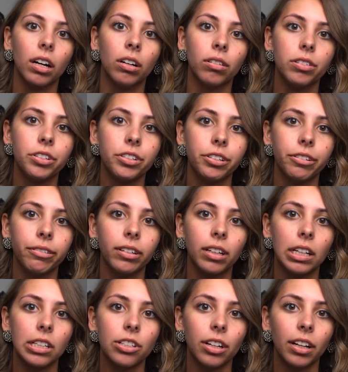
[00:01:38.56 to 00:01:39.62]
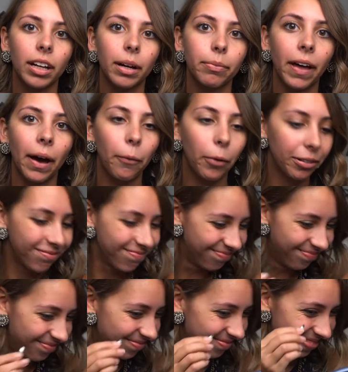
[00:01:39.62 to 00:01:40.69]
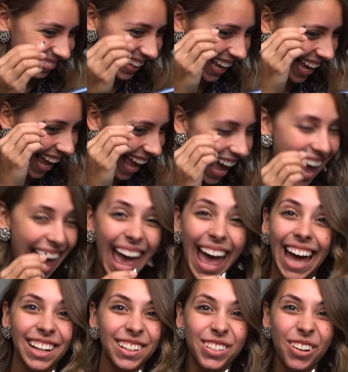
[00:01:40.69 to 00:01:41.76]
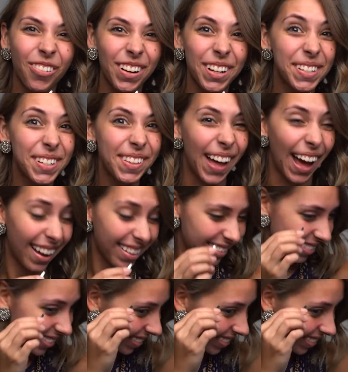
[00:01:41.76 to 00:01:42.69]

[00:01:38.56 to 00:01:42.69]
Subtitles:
oh shoot, I should have kept that one. And you don't want to do that.